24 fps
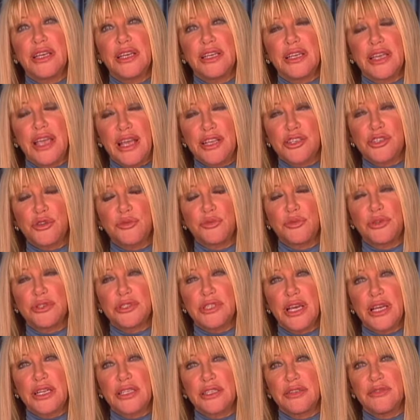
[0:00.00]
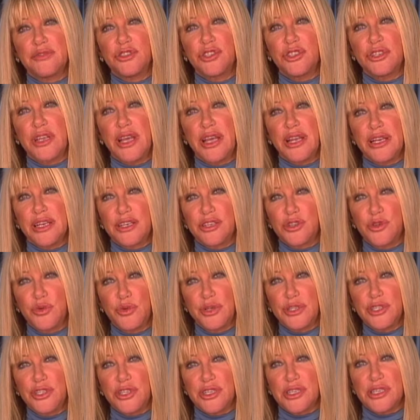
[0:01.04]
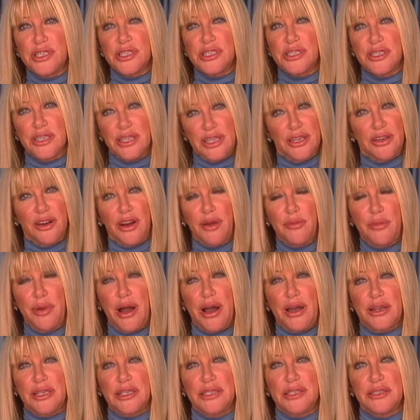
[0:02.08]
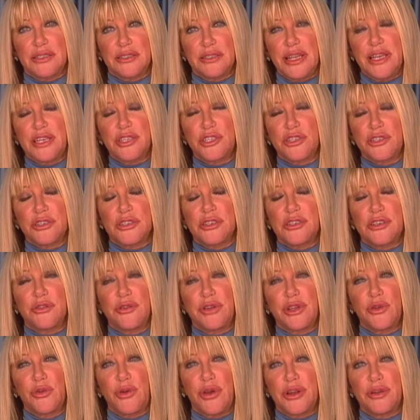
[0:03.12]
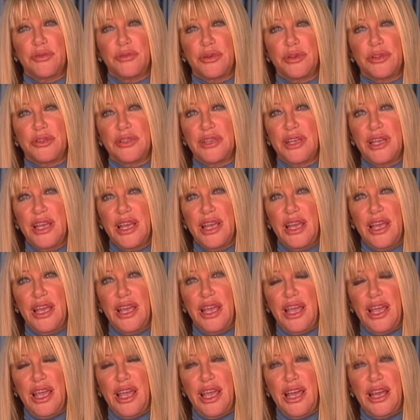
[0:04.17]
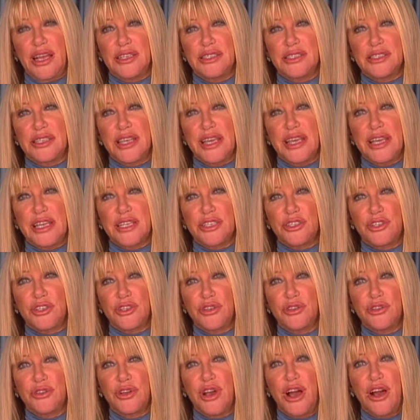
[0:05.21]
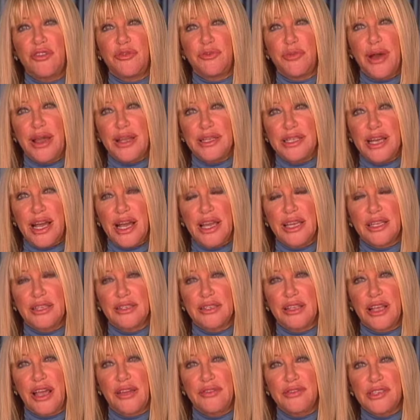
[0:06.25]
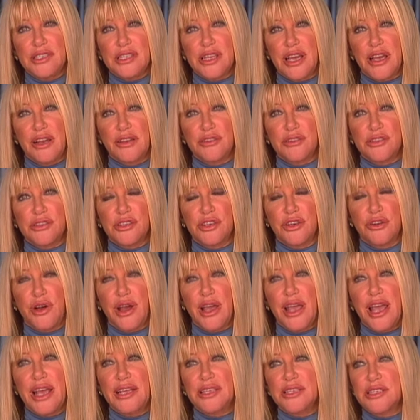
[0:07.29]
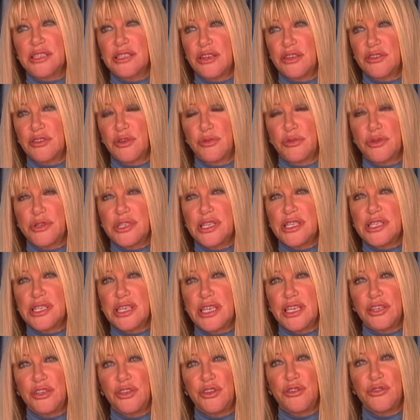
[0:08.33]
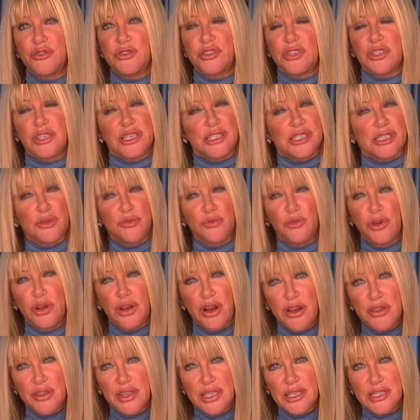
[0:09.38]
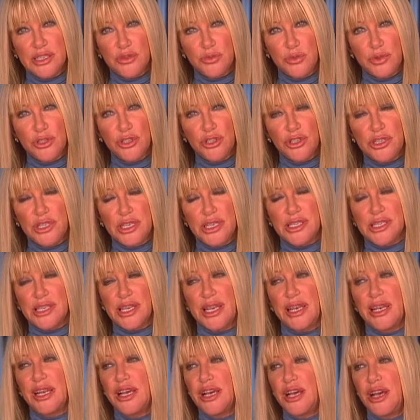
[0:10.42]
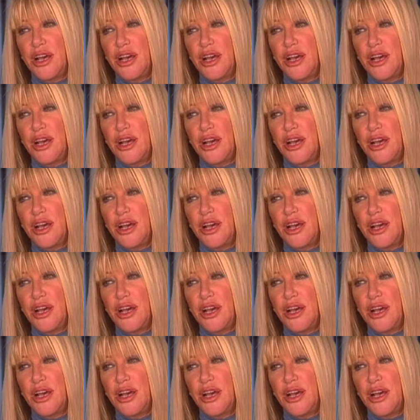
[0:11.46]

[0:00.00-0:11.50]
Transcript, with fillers: cancer protective genetic switches in our bodies. Nature is so incredible. And they get turned off by diet and lifestyle. So I asked Dr. Burzynski in Houston, I said, What are these switches? He said,